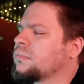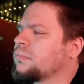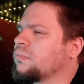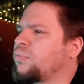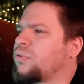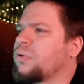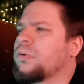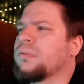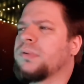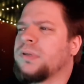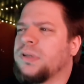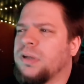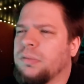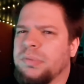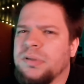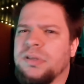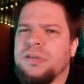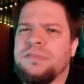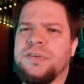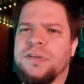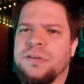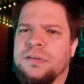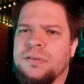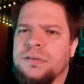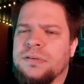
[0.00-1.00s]
probably
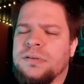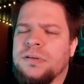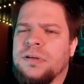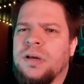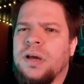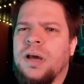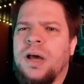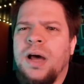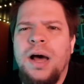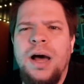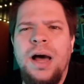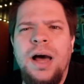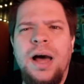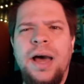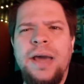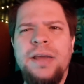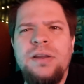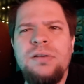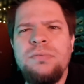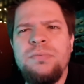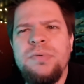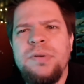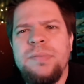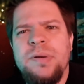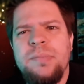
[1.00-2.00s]
Oblivion. I
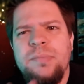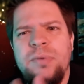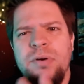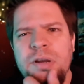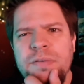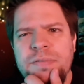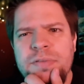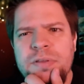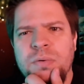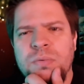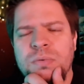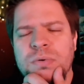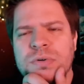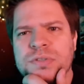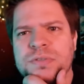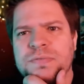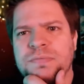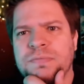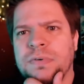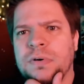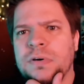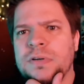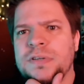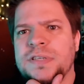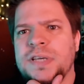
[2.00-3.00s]
don't remember if there was
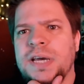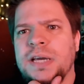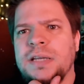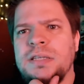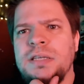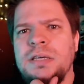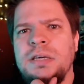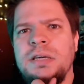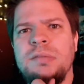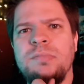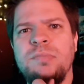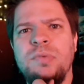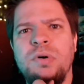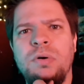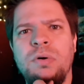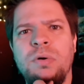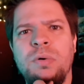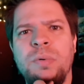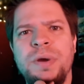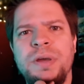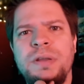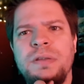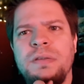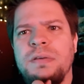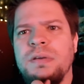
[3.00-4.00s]
voice acting in
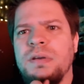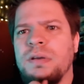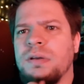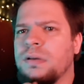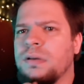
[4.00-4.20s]
Morrowind.